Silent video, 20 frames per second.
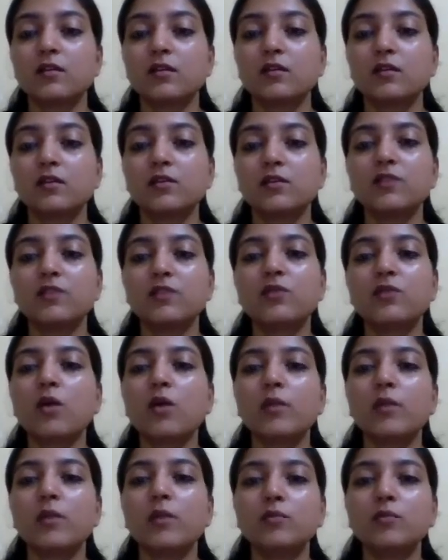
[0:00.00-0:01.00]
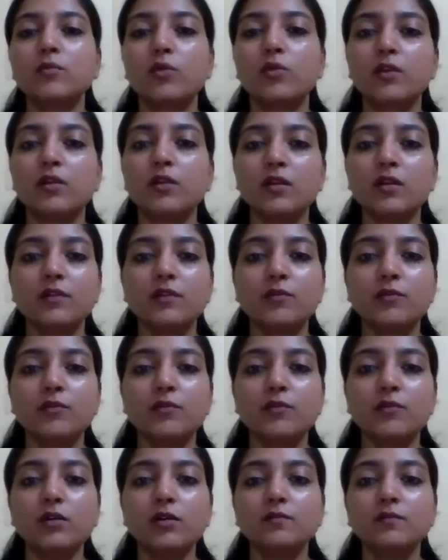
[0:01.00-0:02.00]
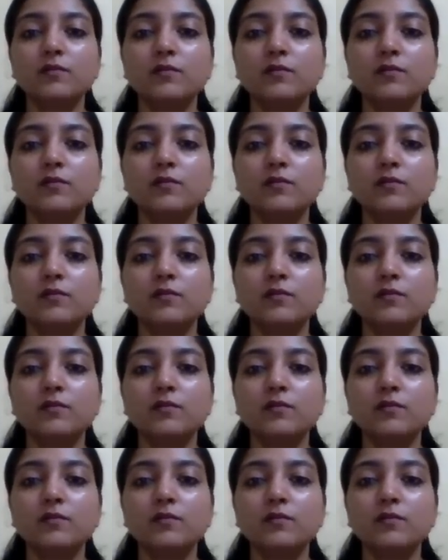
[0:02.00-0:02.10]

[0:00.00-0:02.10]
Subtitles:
You can draw one more here if you want.